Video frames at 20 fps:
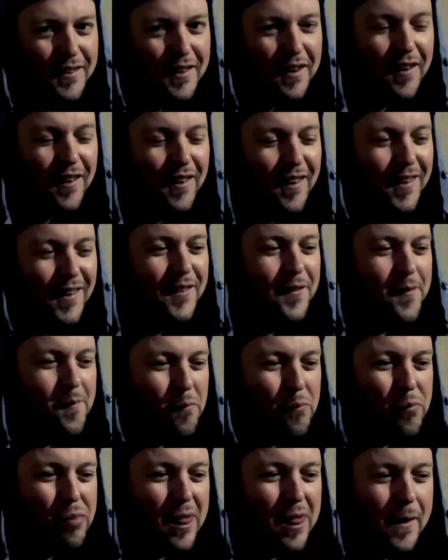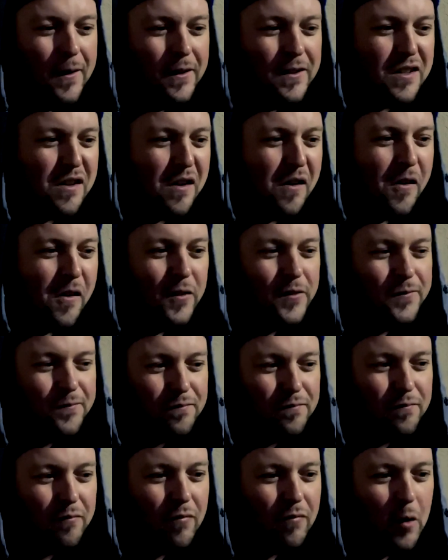All right. So,
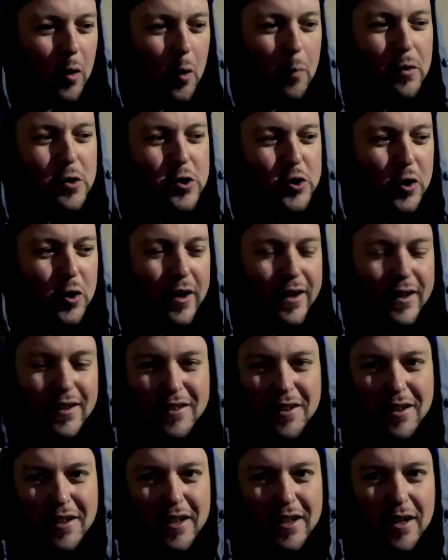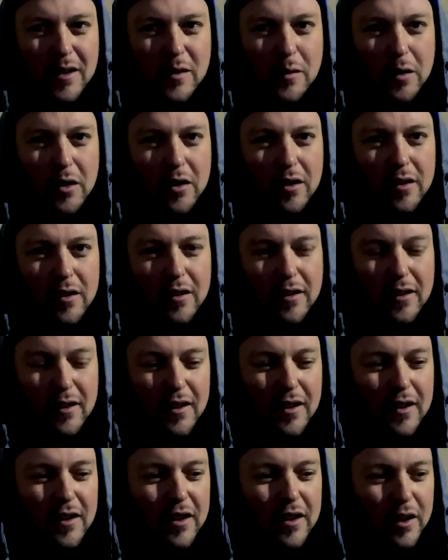hope you enjoyed it. Till the next one,
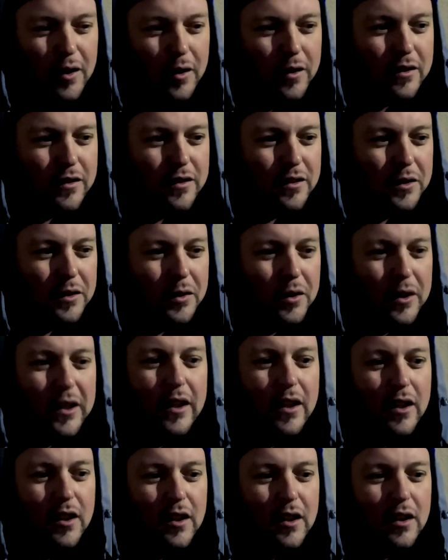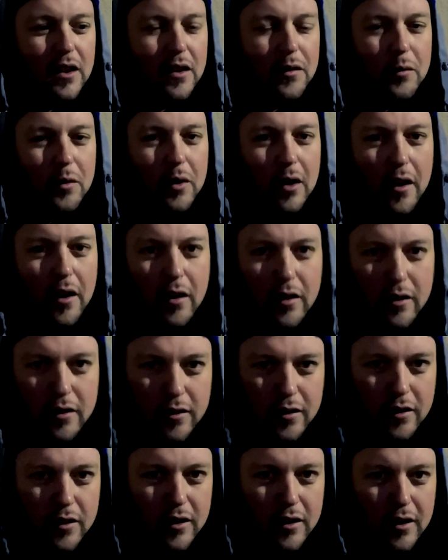you know what to do: eat good, live well.
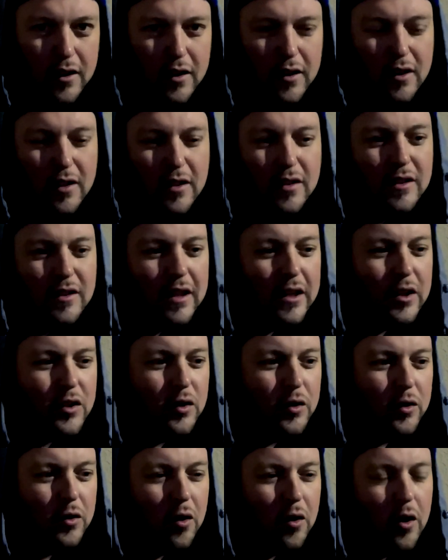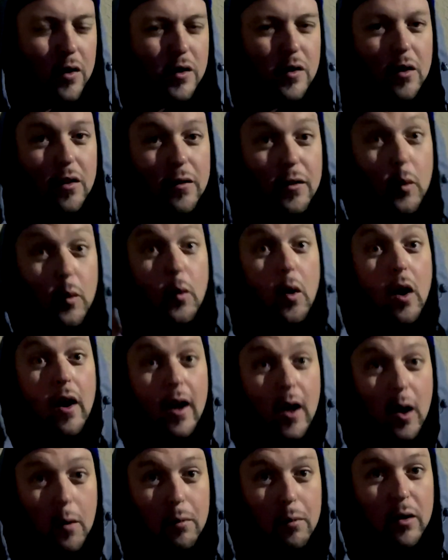Stay true. Also, if you want to
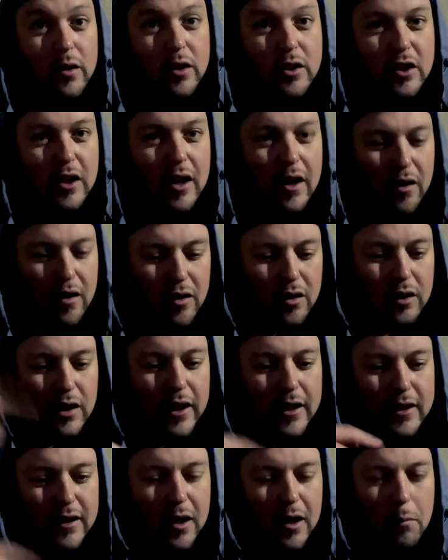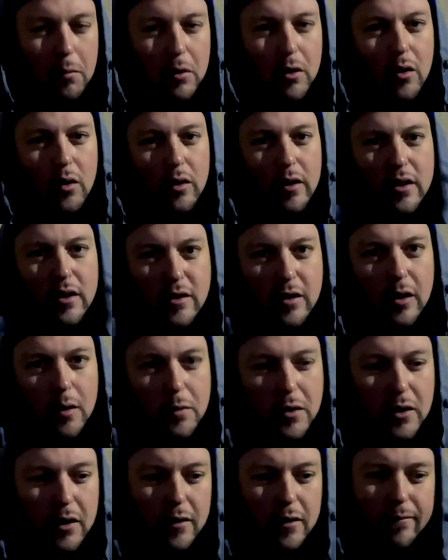help out the channel, link down below in the
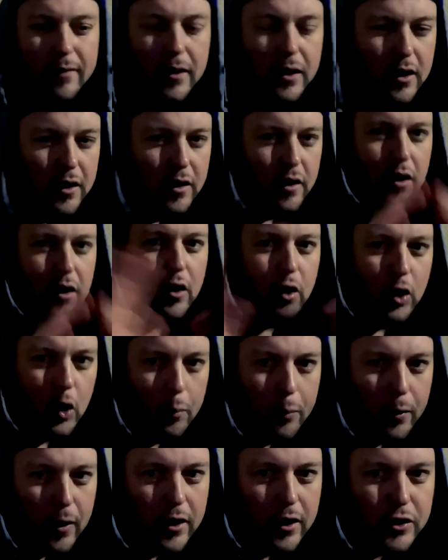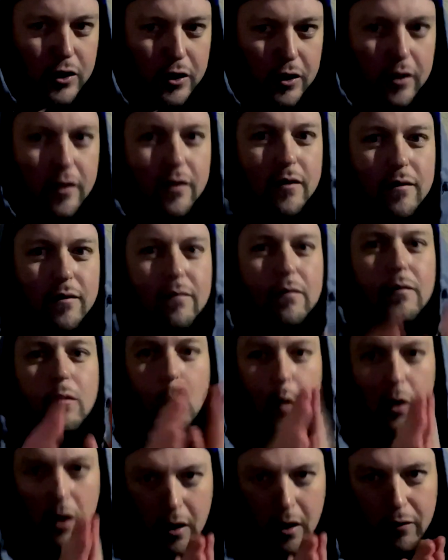description. No pressure.
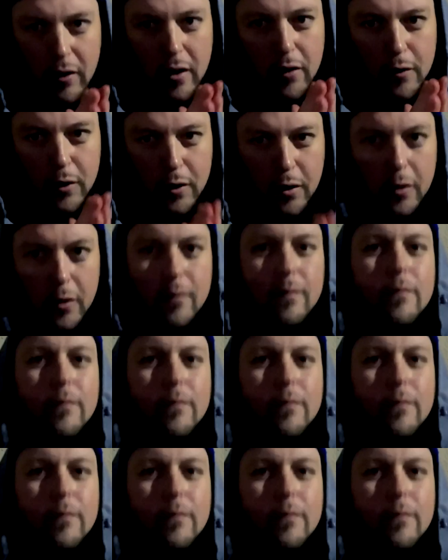Love you if you do.